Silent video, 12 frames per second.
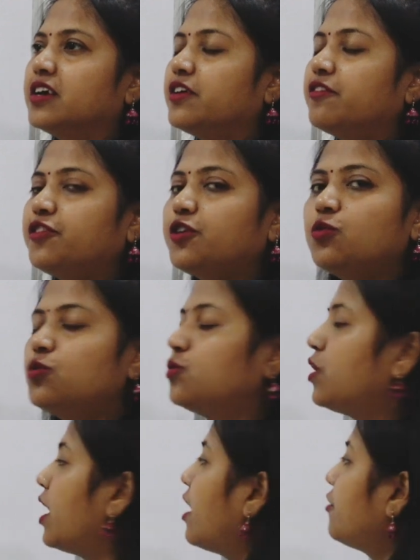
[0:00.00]
if you,
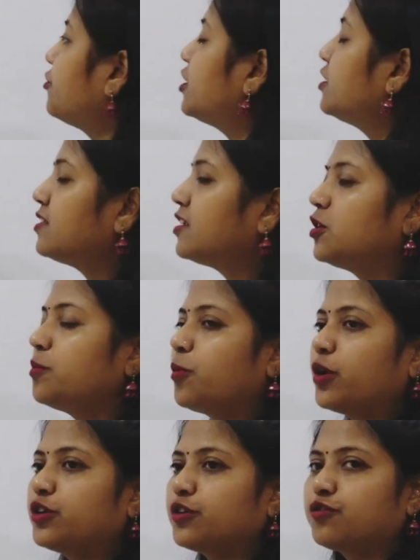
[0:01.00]
after a certain
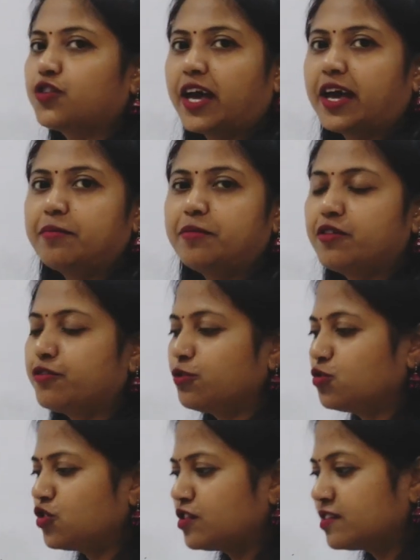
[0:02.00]
point of time, if you
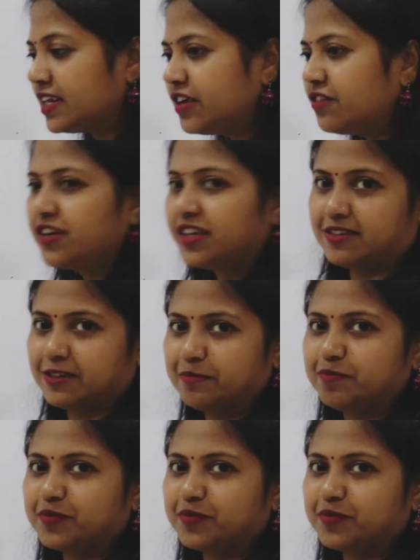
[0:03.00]
just leave it,